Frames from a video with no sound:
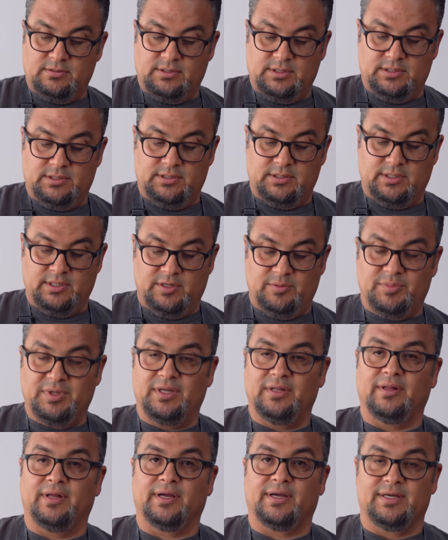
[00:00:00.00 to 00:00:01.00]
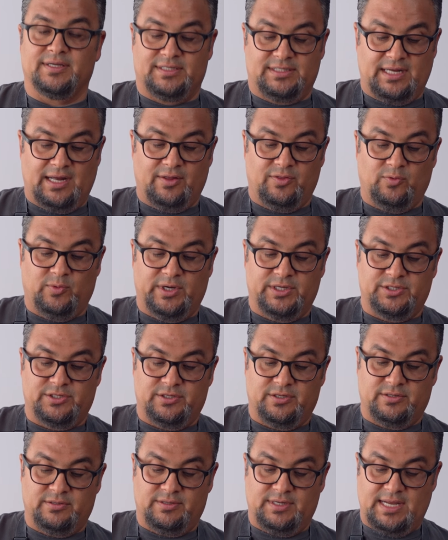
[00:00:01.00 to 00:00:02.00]
This is gonna be like a
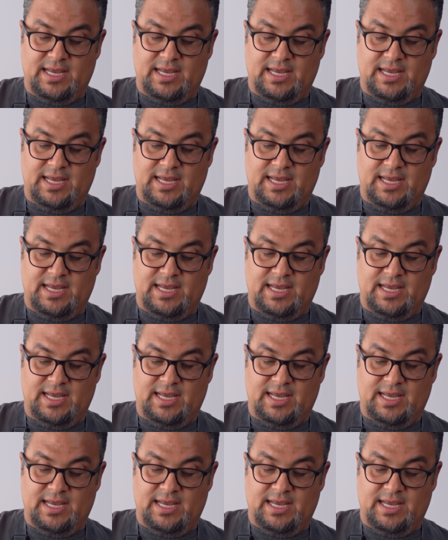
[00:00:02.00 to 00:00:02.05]
southwestern